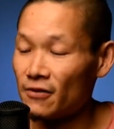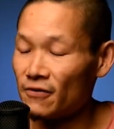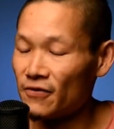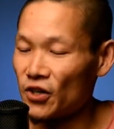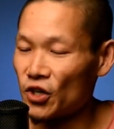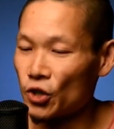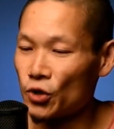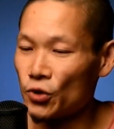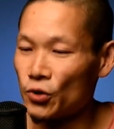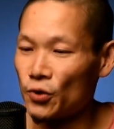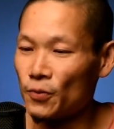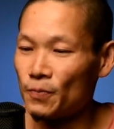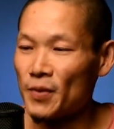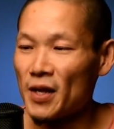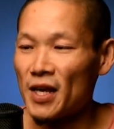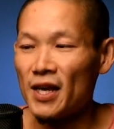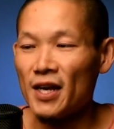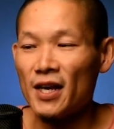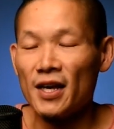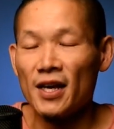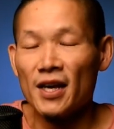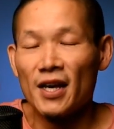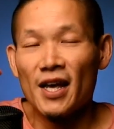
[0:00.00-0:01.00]
Very cool.
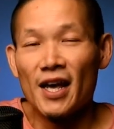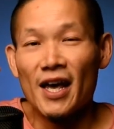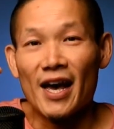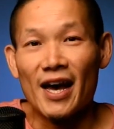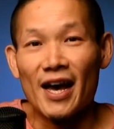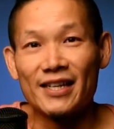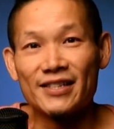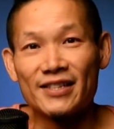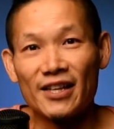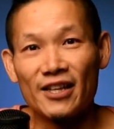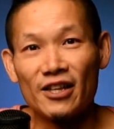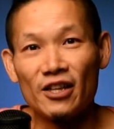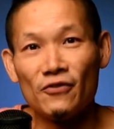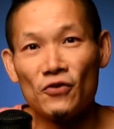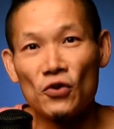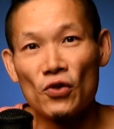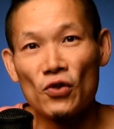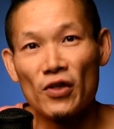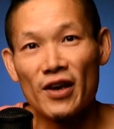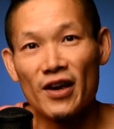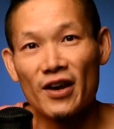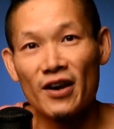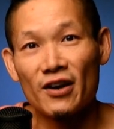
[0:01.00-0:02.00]
As I leave
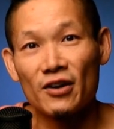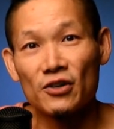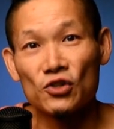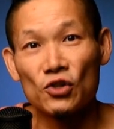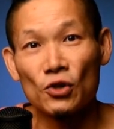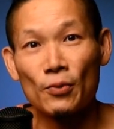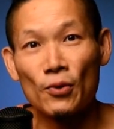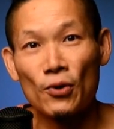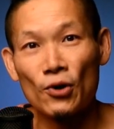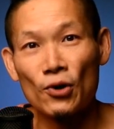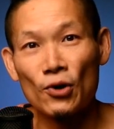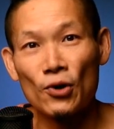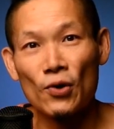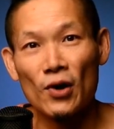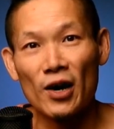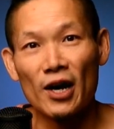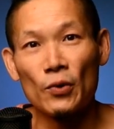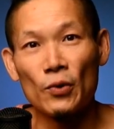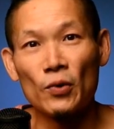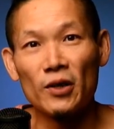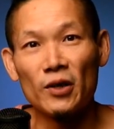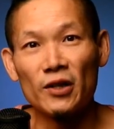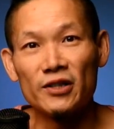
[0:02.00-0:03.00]
you there, tomorrow
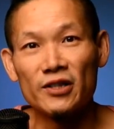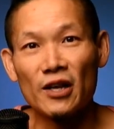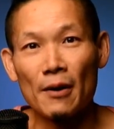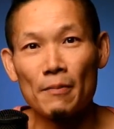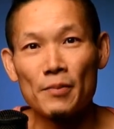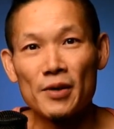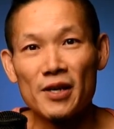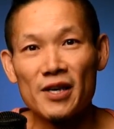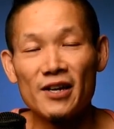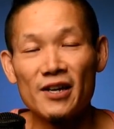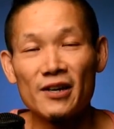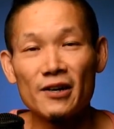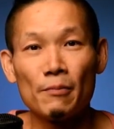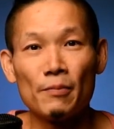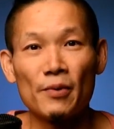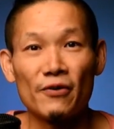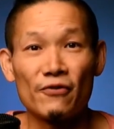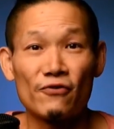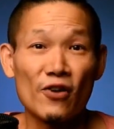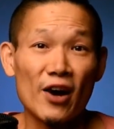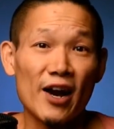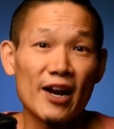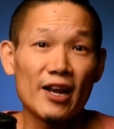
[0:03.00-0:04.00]
I will not be here,
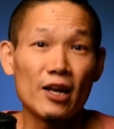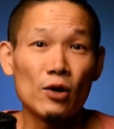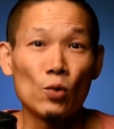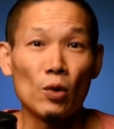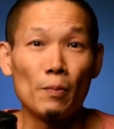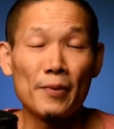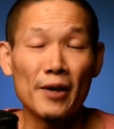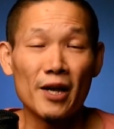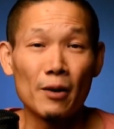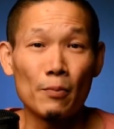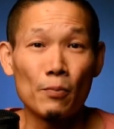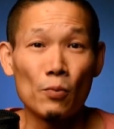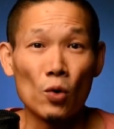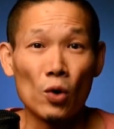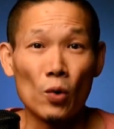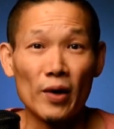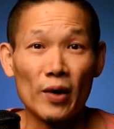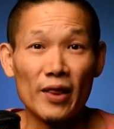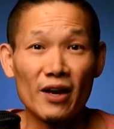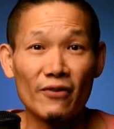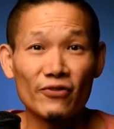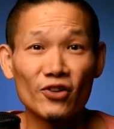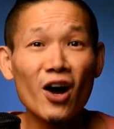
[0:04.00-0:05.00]
but Friday we'll pick up where
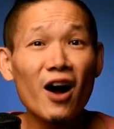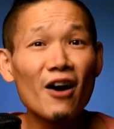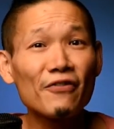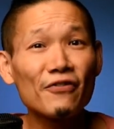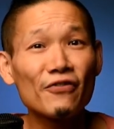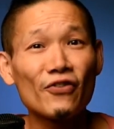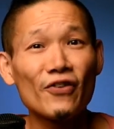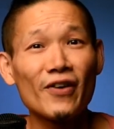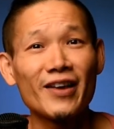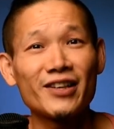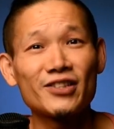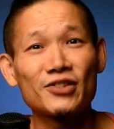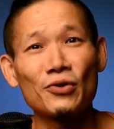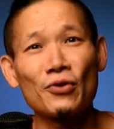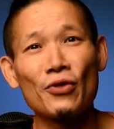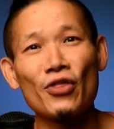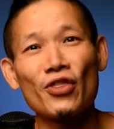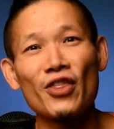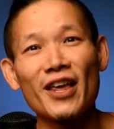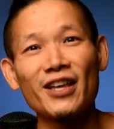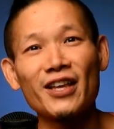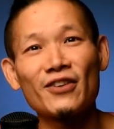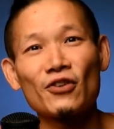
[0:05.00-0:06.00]
we left off. So
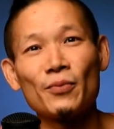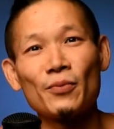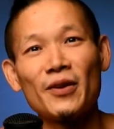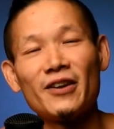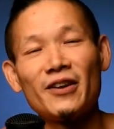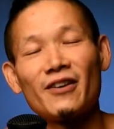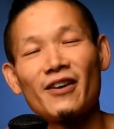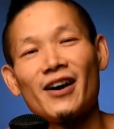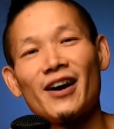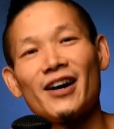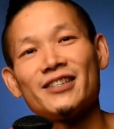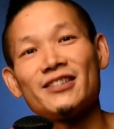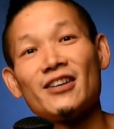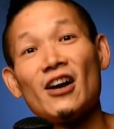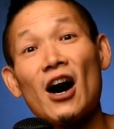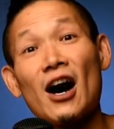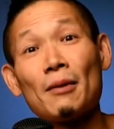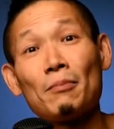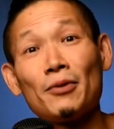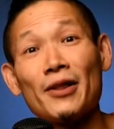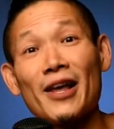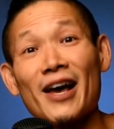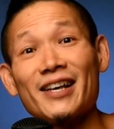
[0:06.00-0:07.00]
thanks for being here, guys.
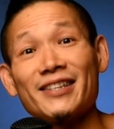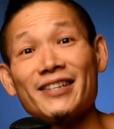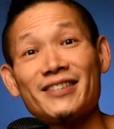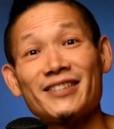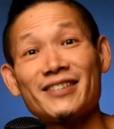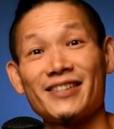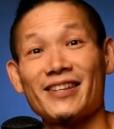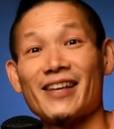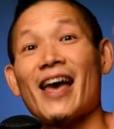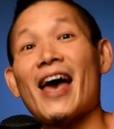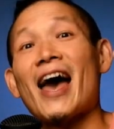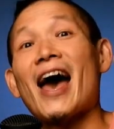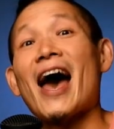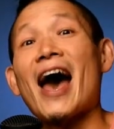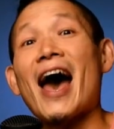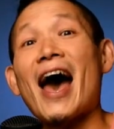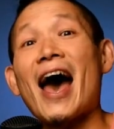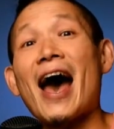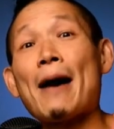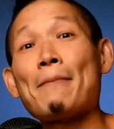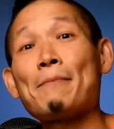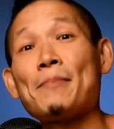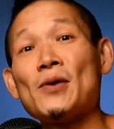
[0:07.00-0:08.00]
God bless.
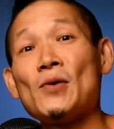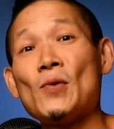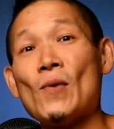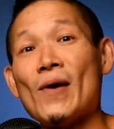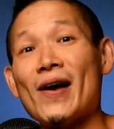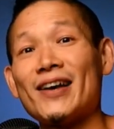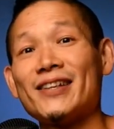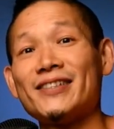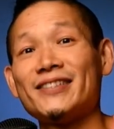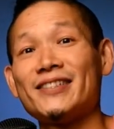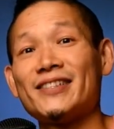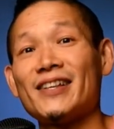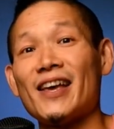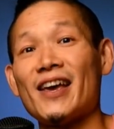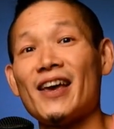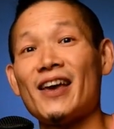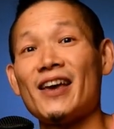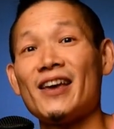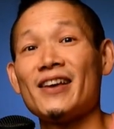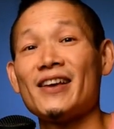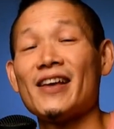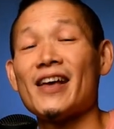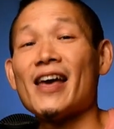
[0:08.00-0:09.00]
Happy
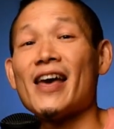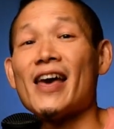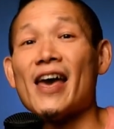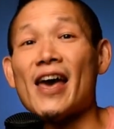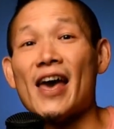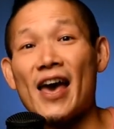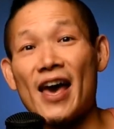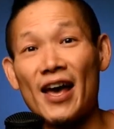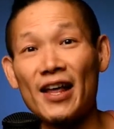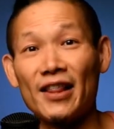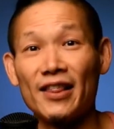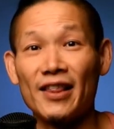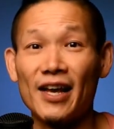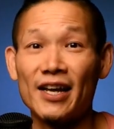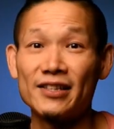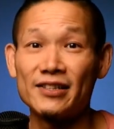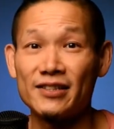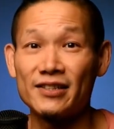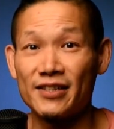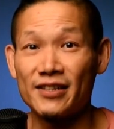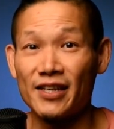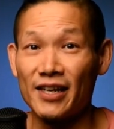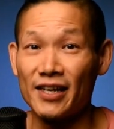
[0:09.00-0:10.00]
Wednesday, and
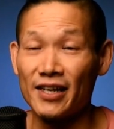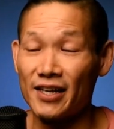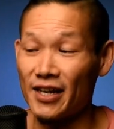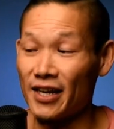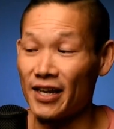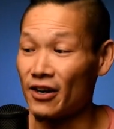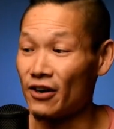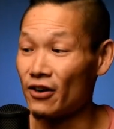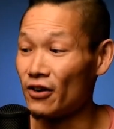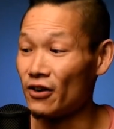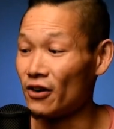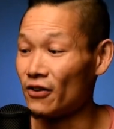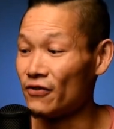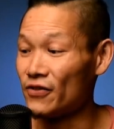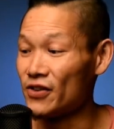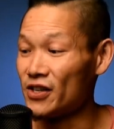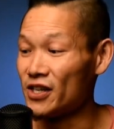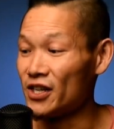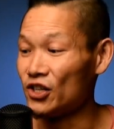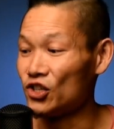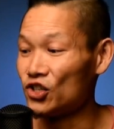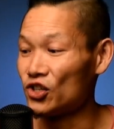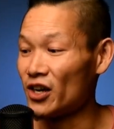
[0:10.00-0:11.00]
let's take care of
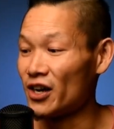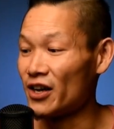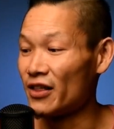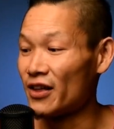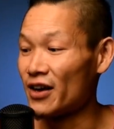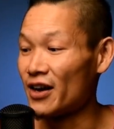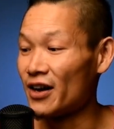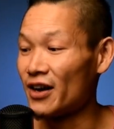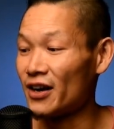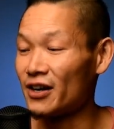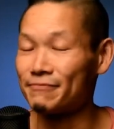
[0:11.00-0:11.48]
each other.